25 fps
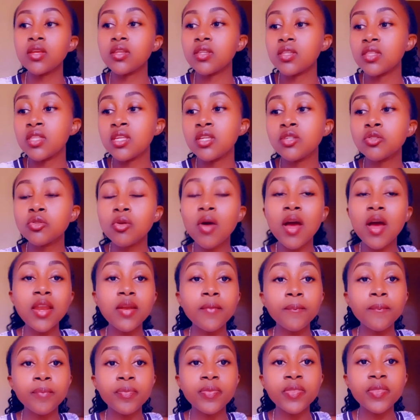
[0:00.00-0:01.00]
This
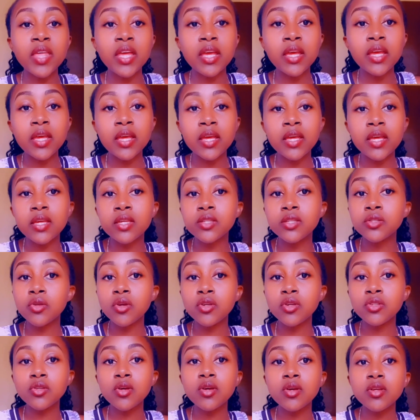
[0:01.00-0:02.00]
one, the
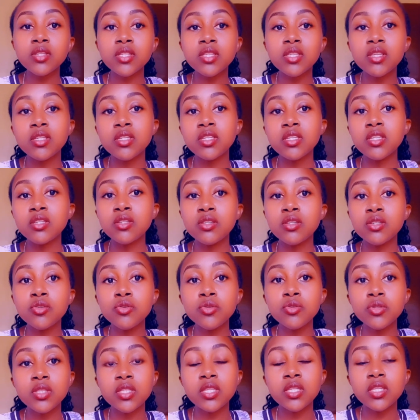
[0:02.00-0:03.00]
soy sauce, it is
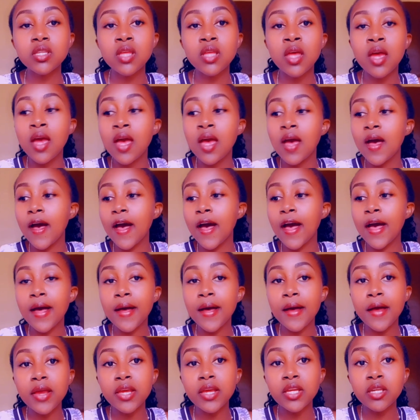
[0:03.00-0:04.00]
used
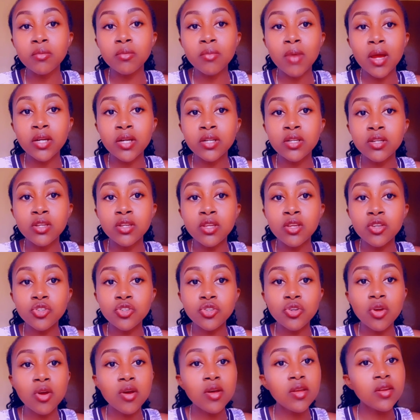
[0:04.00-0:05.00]
in
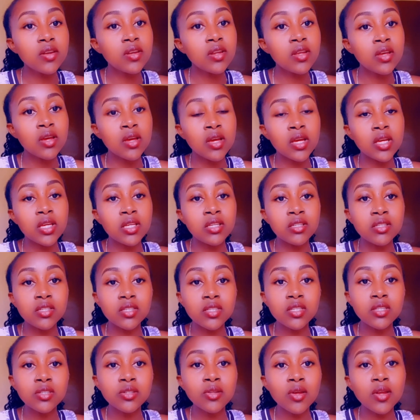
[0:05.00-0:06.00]
marination, in
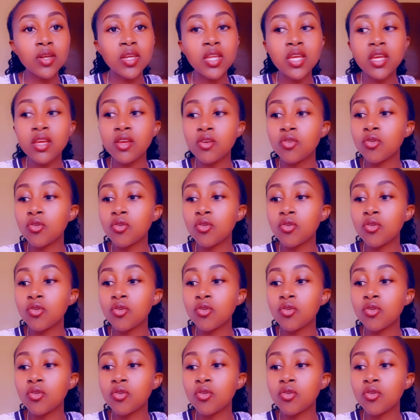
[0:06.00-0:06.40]
seasoning.